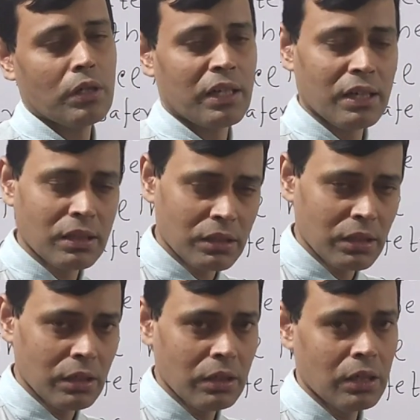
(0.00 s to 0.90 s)

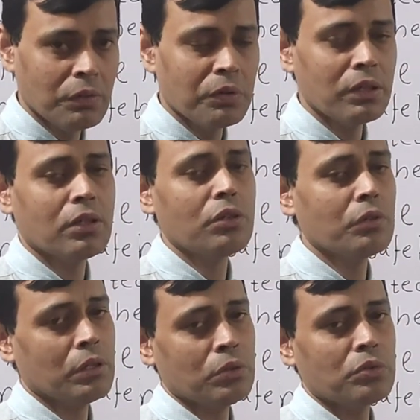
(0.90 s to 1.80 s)
anything, you need
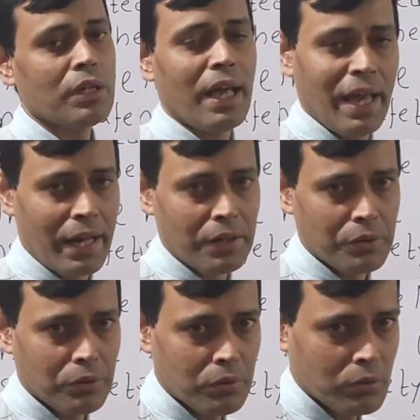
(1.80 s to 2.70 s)
to use at.
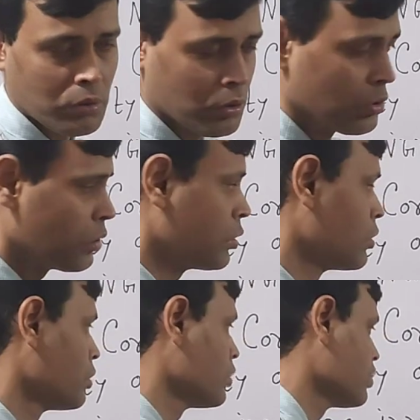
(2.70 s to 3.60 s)

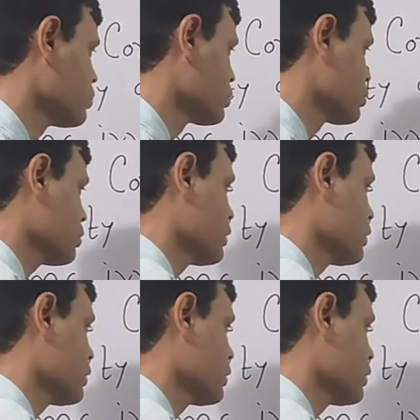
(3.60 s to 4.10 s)
So